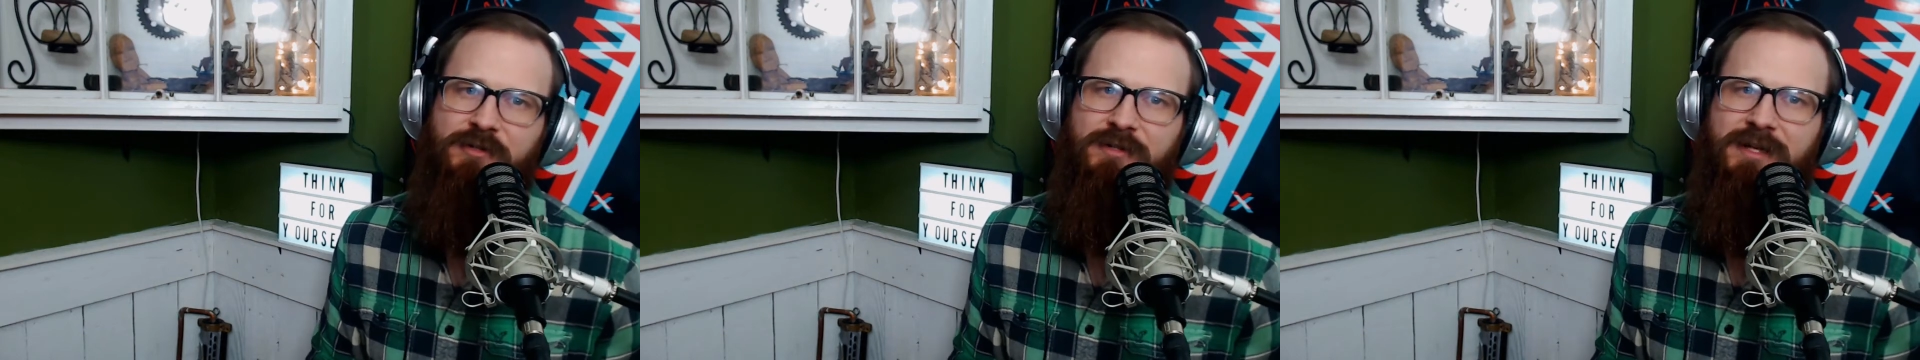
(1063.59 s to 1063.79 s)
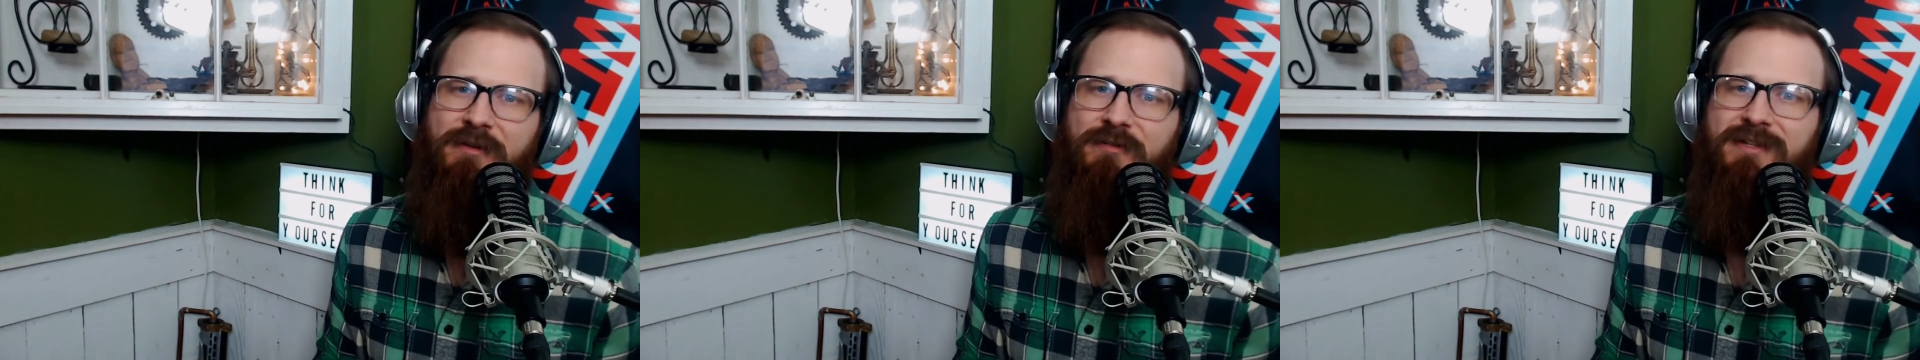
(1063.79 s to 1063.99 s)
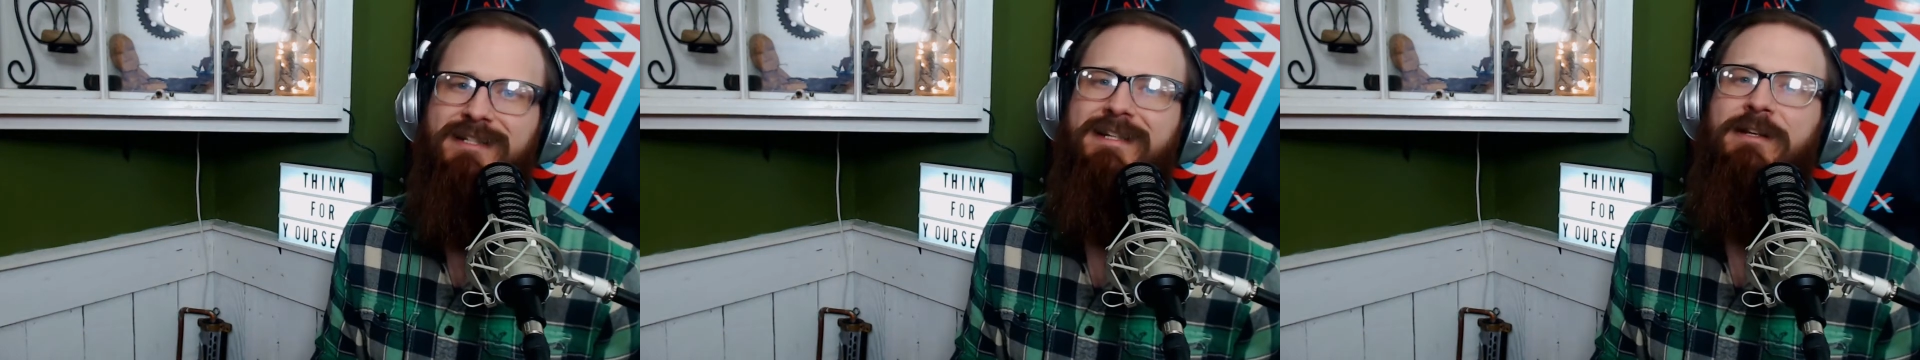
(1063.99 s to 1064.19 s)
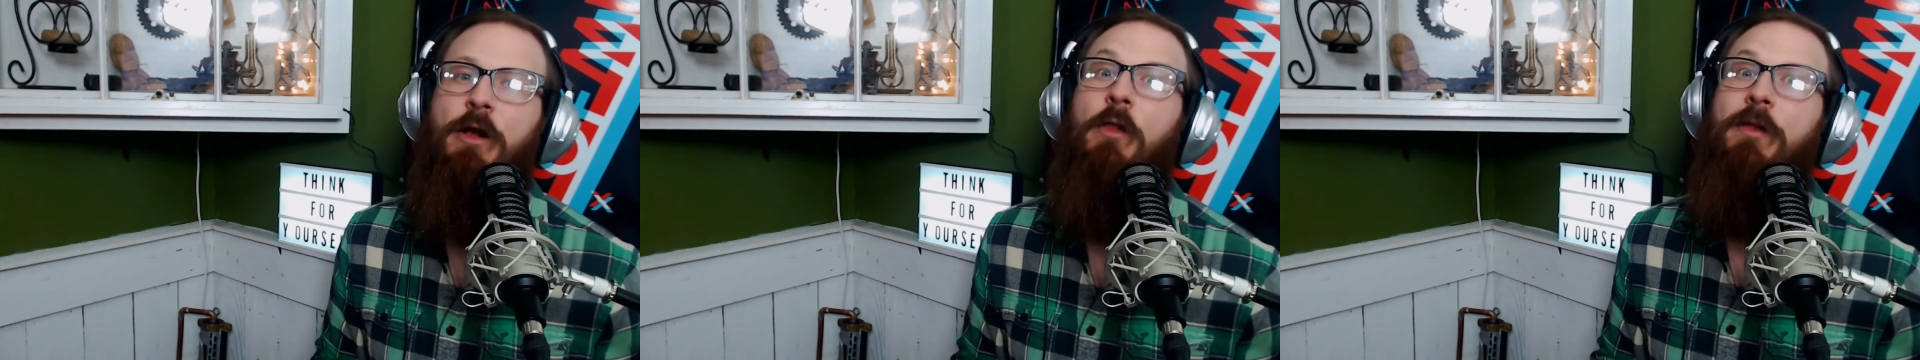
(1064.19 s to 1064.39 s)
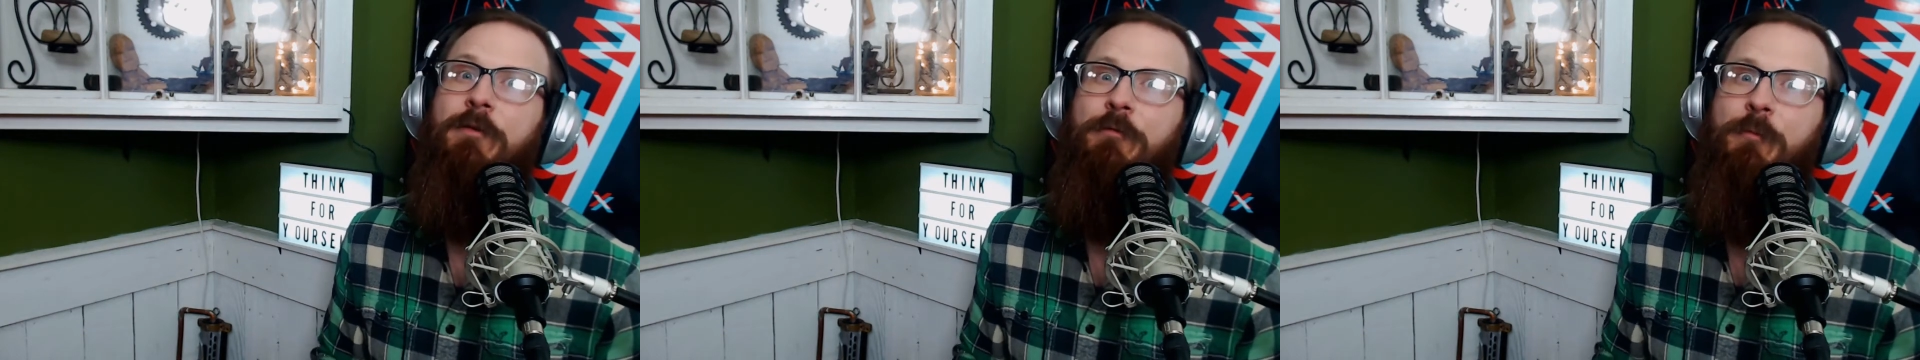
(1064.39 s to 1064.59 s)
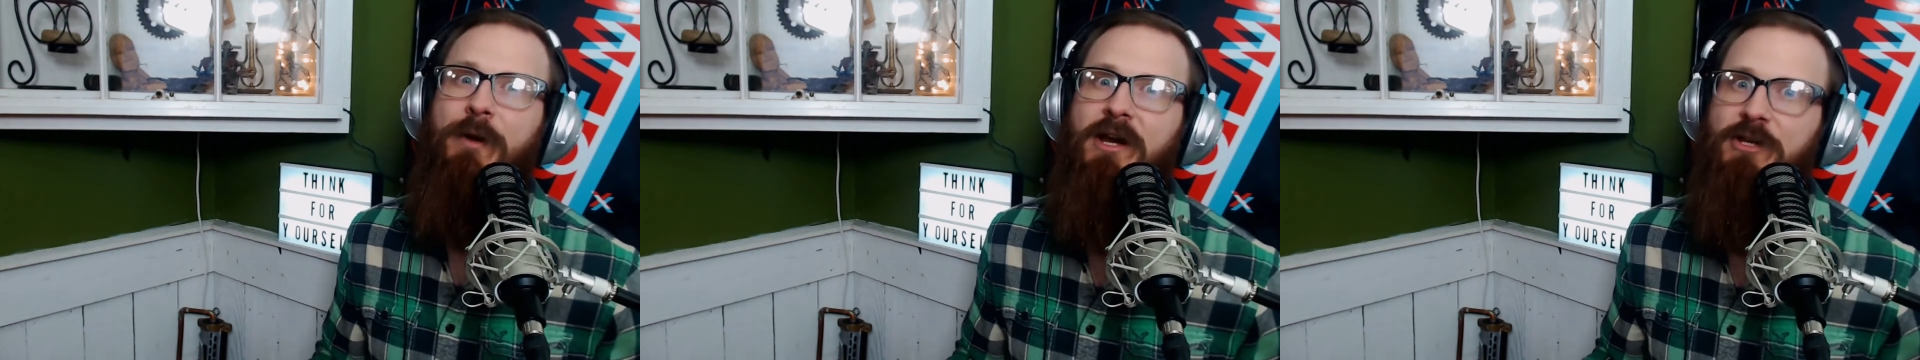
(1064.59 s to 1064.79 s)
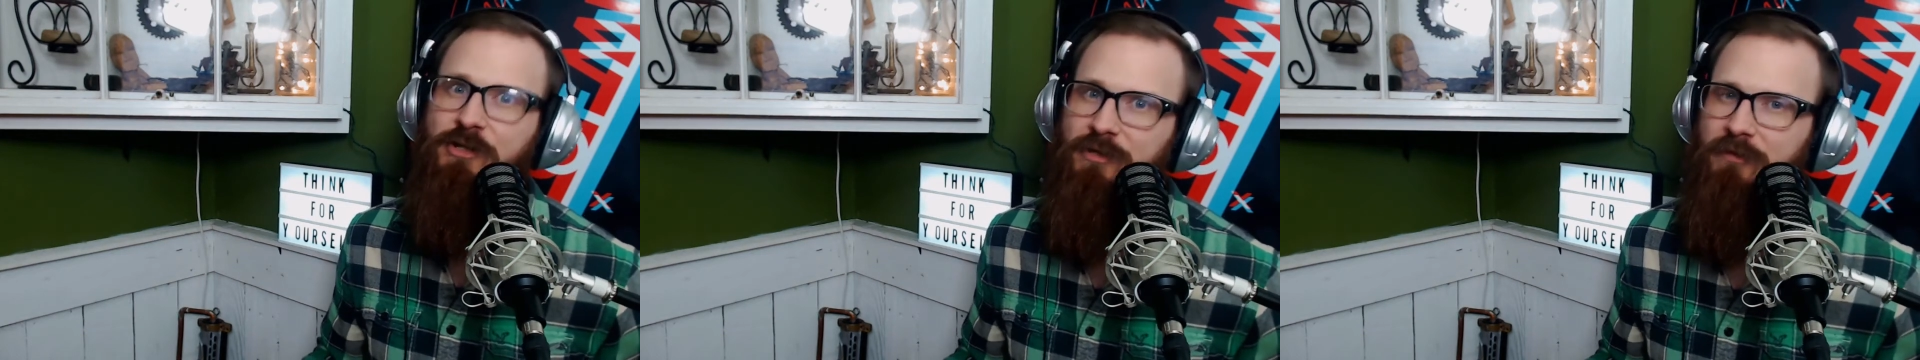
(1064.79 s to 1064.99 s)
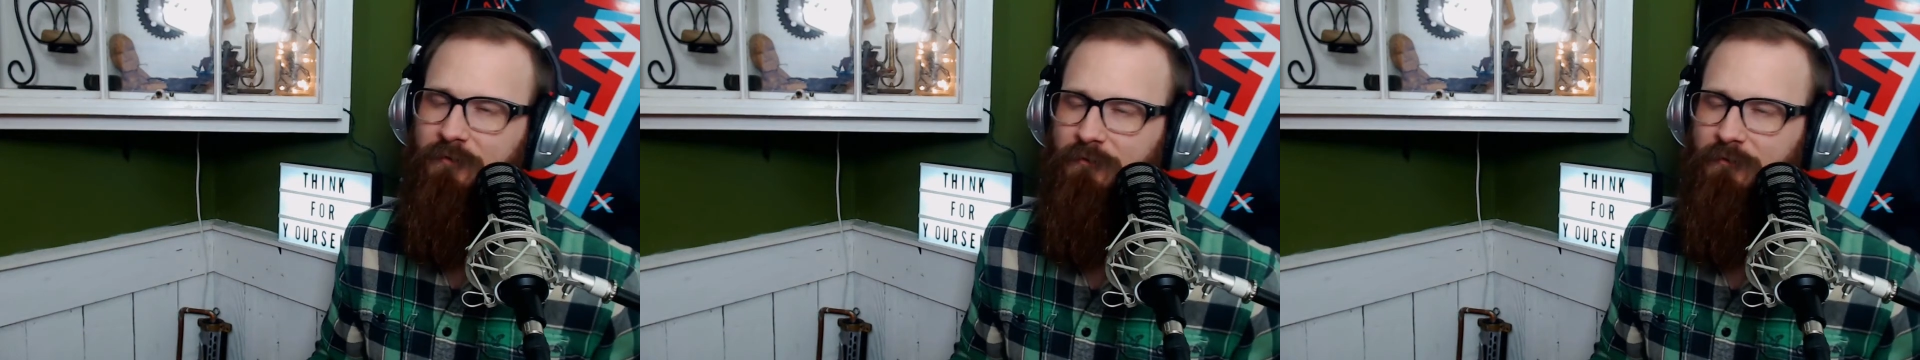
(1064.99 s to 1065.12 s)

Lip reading: You just haven't seen all the information.